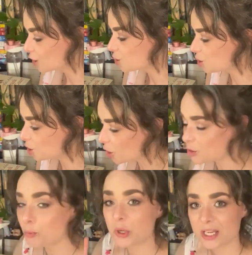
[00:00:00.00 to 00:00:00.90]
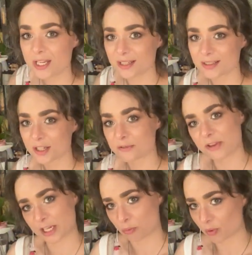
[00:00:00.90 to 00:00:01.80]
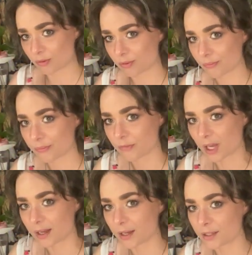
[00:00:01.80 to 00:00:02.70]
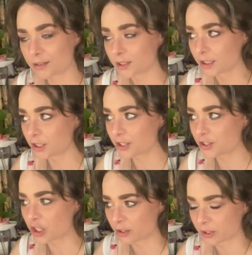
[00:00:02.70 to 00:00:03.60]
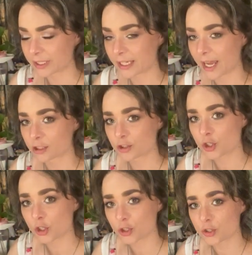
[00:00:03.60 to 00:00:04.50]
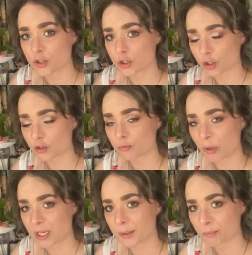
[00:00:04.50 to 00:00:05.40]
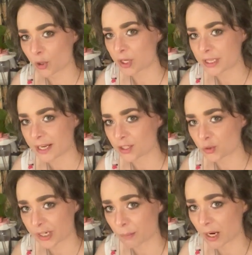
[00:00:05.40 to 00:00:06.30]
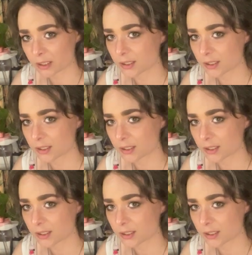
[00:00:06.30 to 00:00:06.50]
should be available generally, and shouldn't be more than $20.